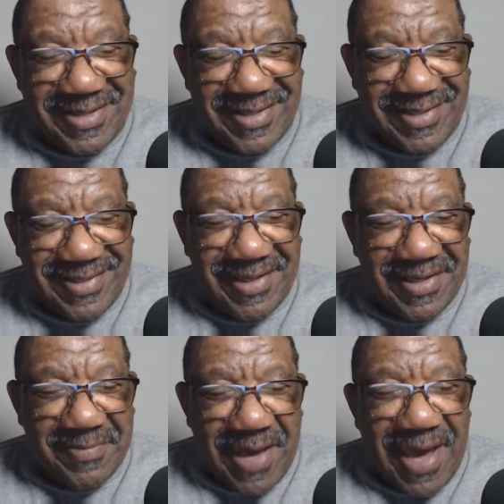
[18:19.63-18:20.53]

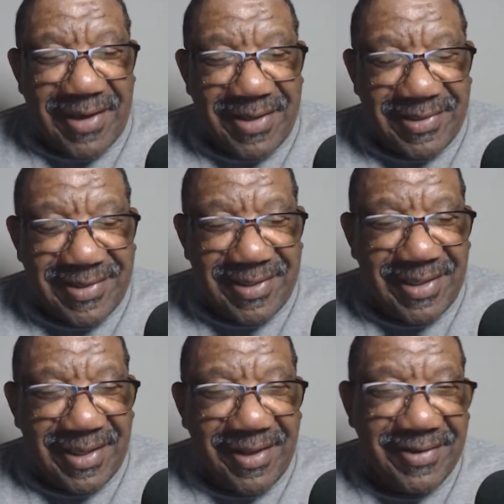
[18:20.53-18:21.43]
sitting back,
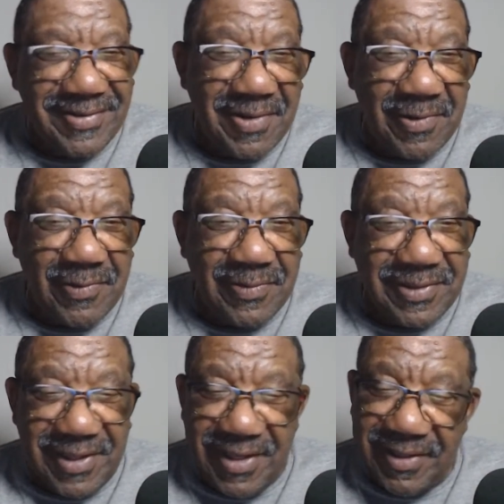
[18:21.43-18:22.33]
sending letters home
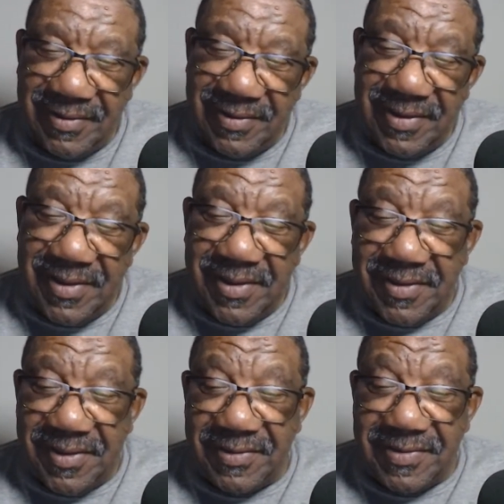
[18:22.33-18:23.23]
saying,
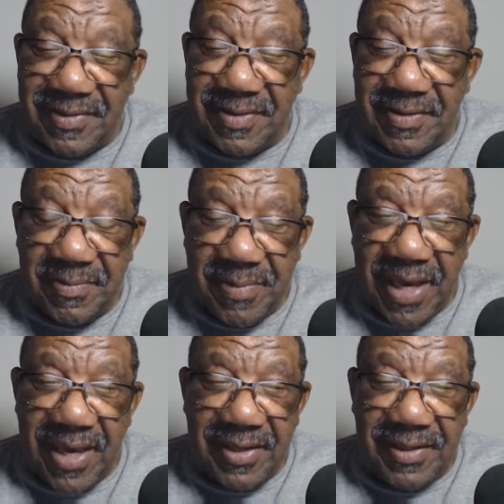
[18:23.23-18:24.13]
things are
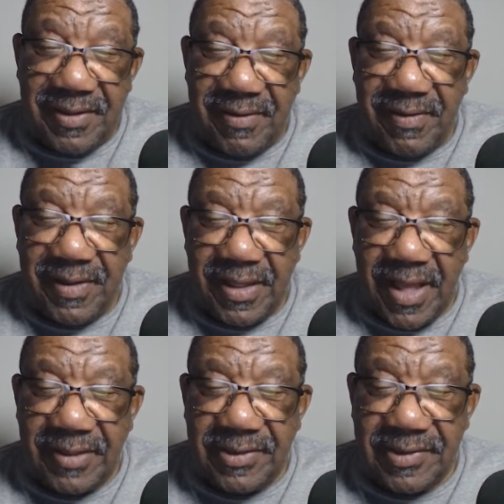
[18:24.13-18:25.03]
bad here, and
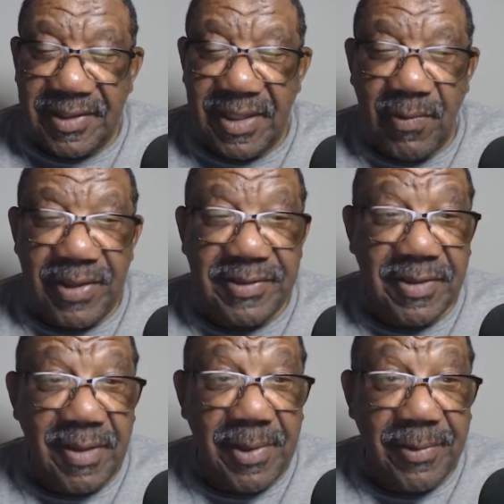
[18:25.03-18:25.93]
I just can't wait to
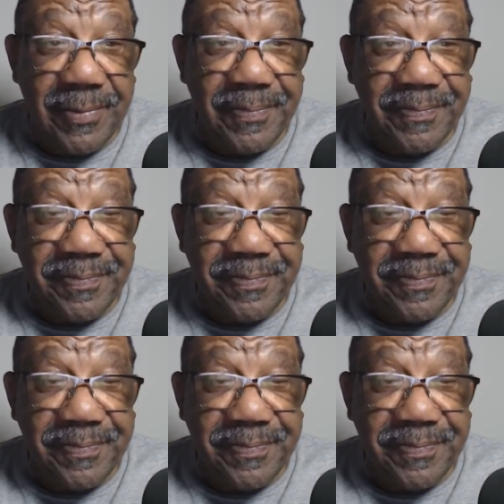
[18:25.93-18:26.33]
come home.